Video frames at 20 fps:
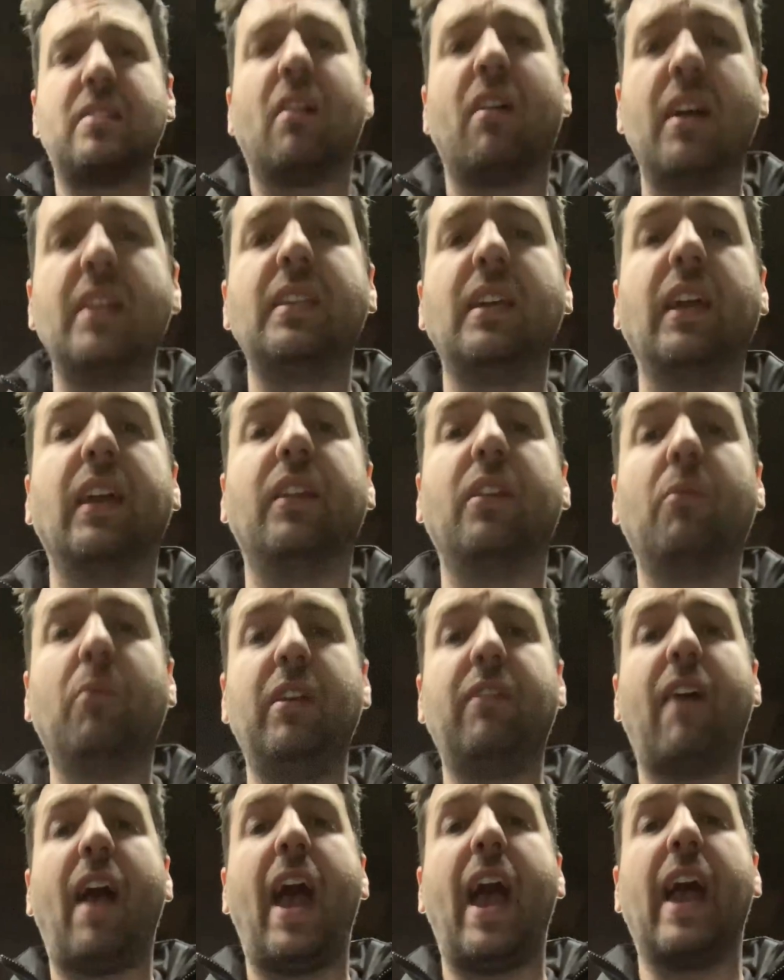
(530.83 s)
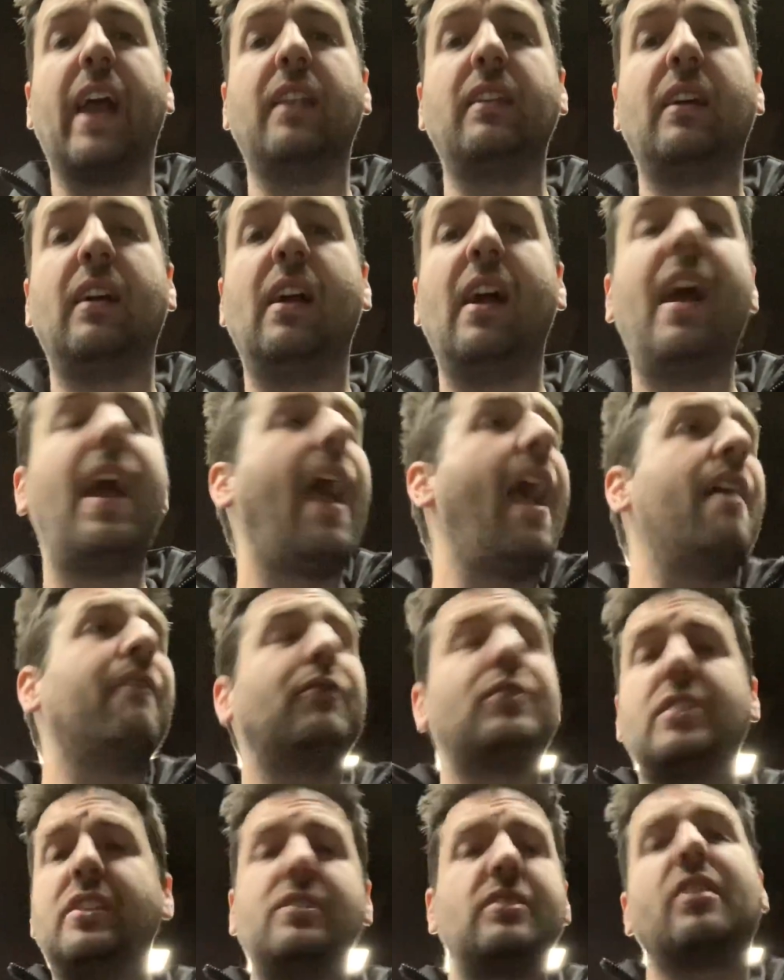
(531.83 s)
idea that we've had ever
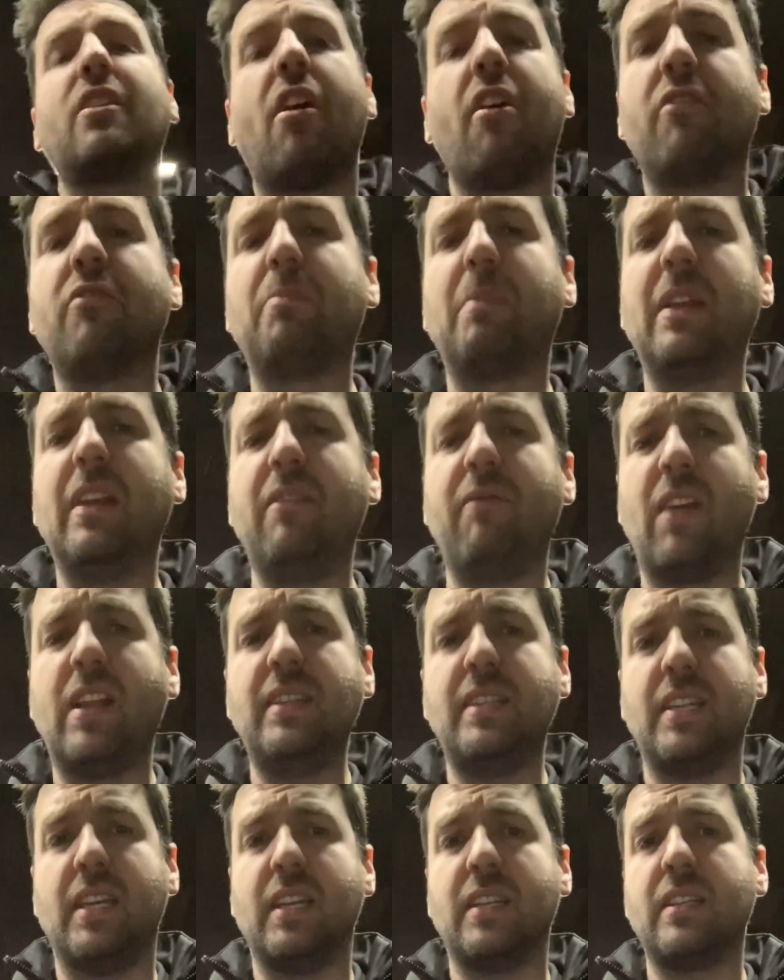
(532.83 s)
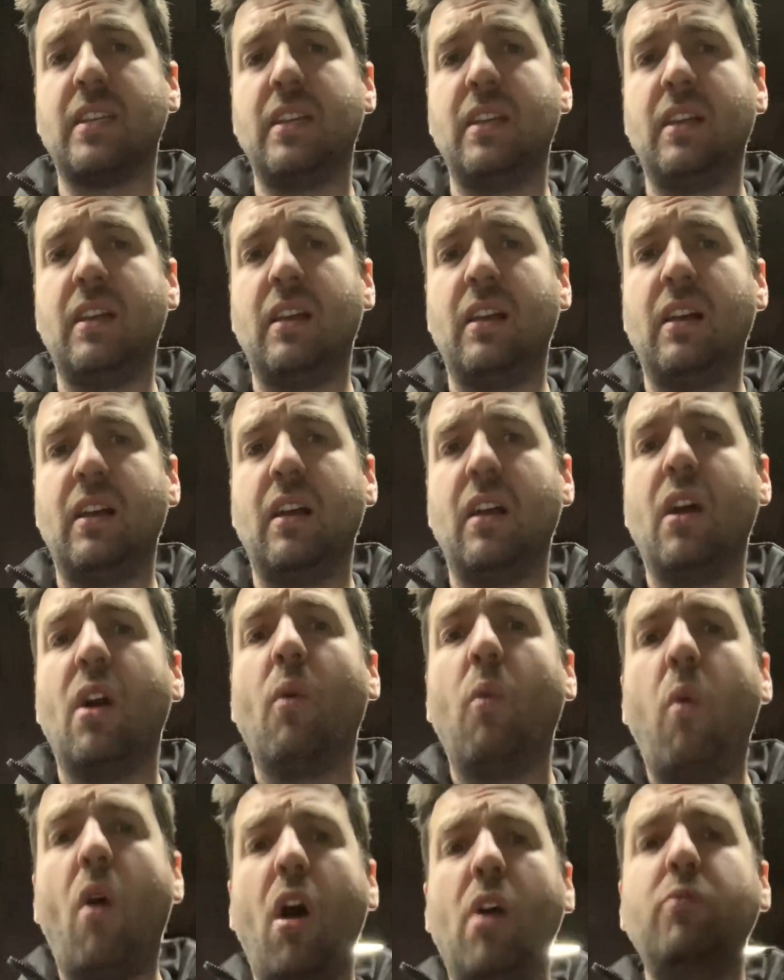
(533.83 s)
since the car had been invented.
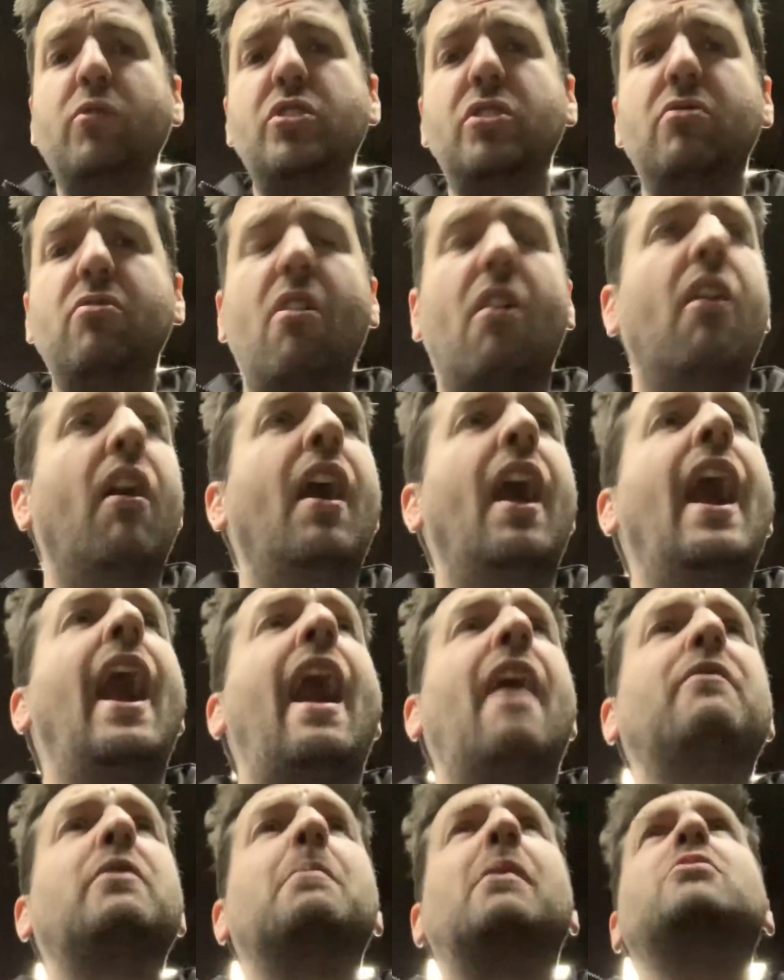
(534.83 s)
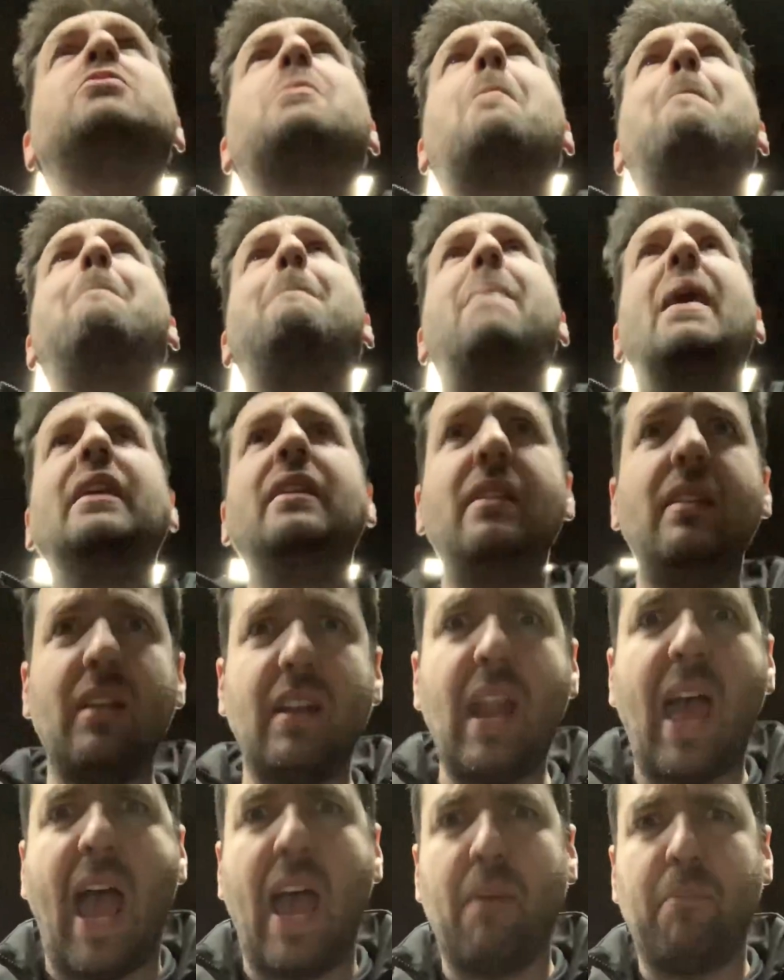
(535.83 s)
Why would you not have the most
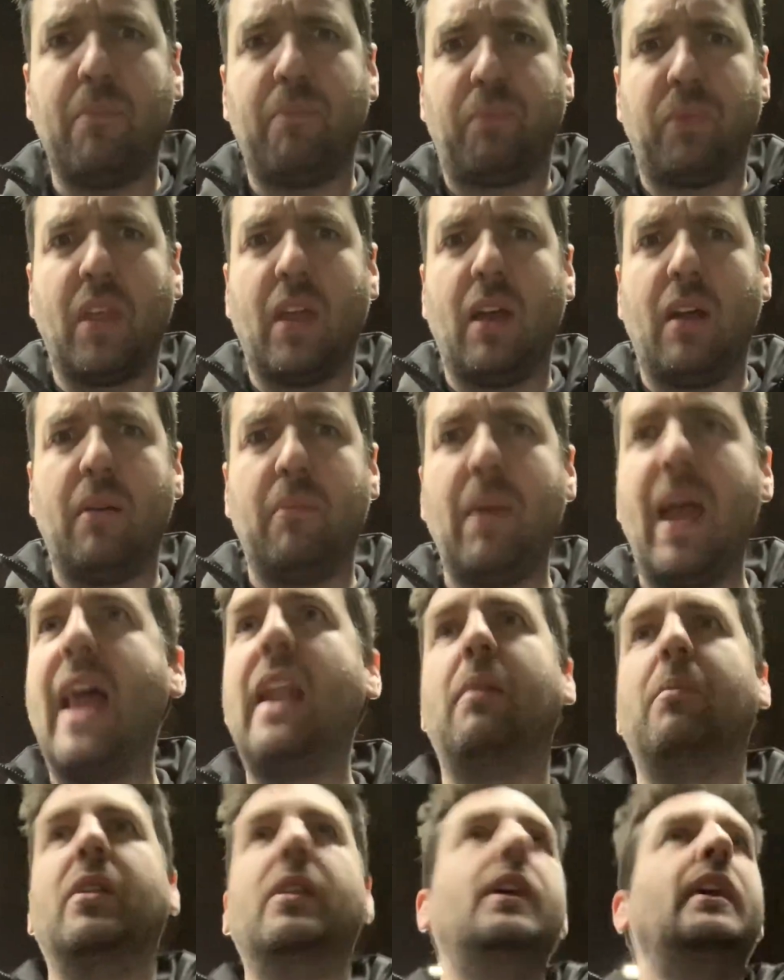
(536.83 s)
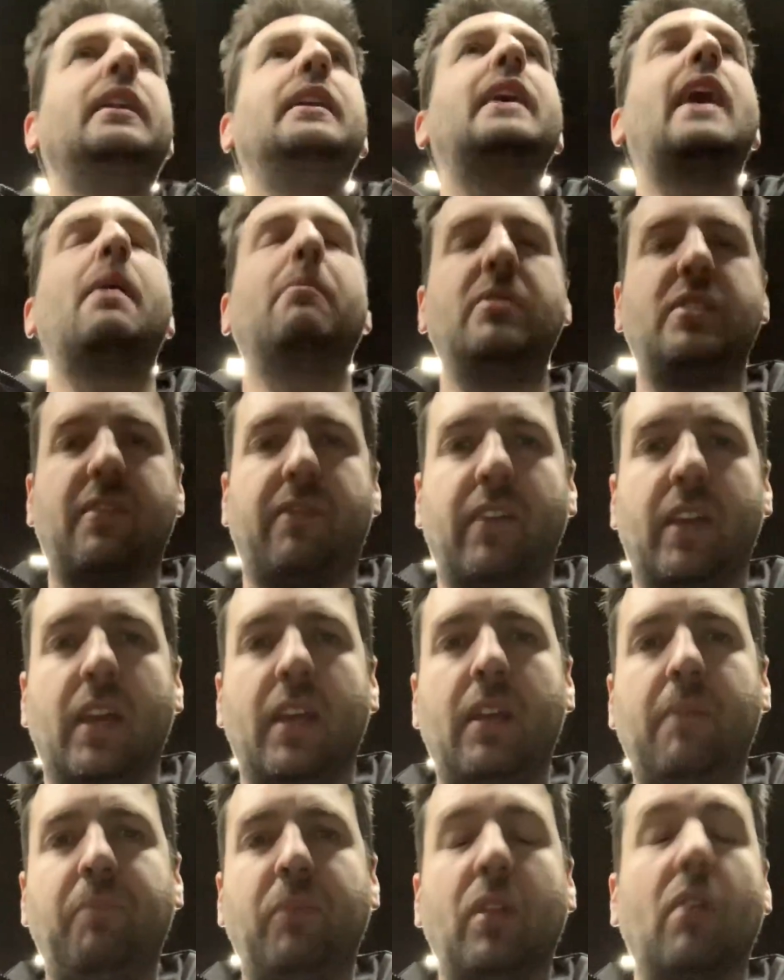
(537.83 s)
abundant element in the
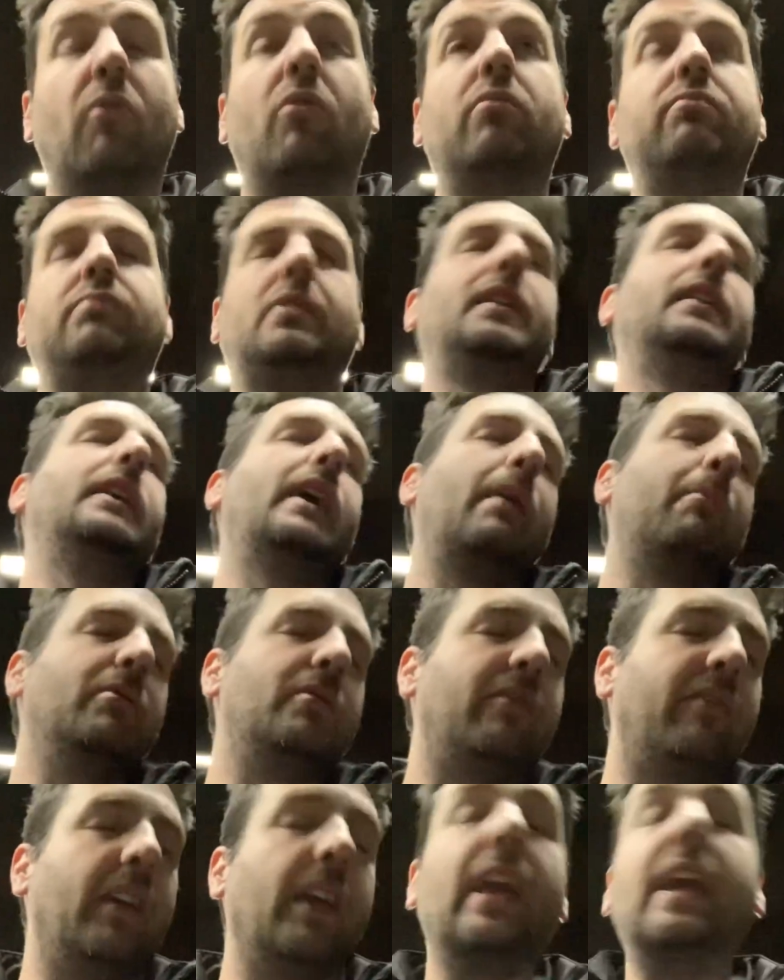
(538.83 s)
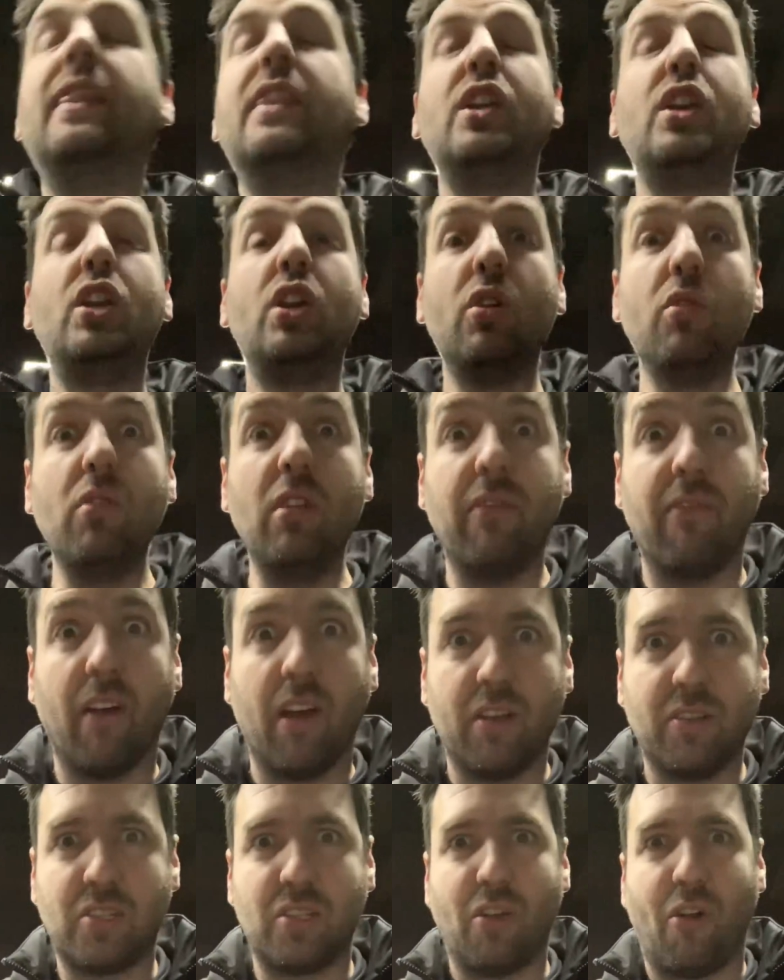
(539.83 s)
atmosphere, in the
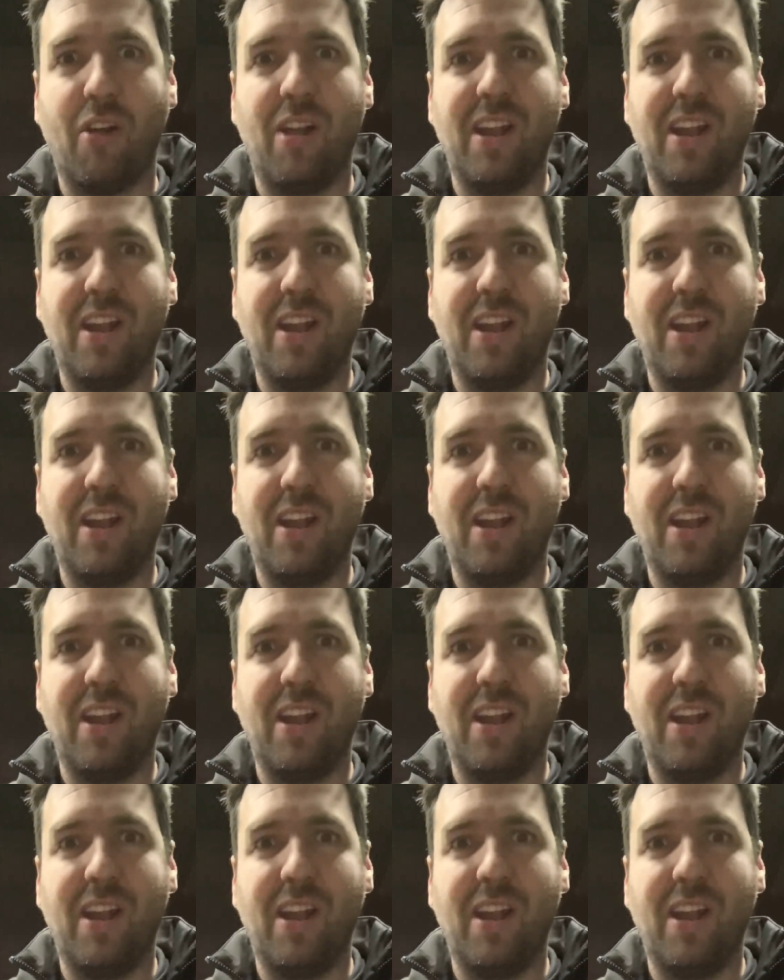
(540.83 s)
universe,